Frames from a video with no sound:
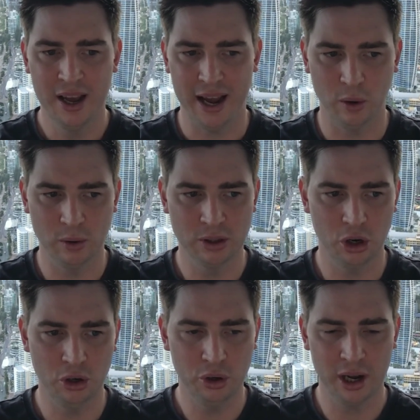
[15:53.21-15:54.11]
And also
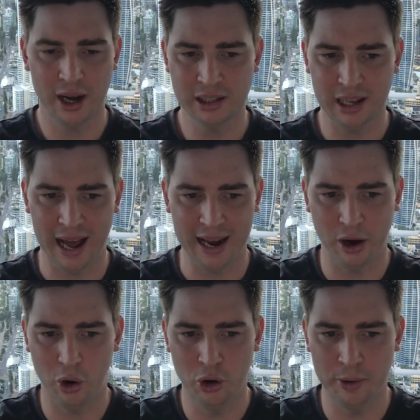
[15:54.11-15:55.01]
Newcastle at
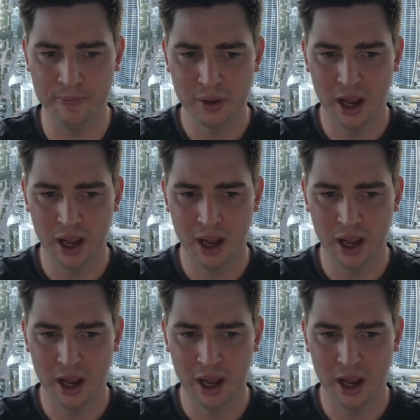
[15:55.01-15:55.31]
home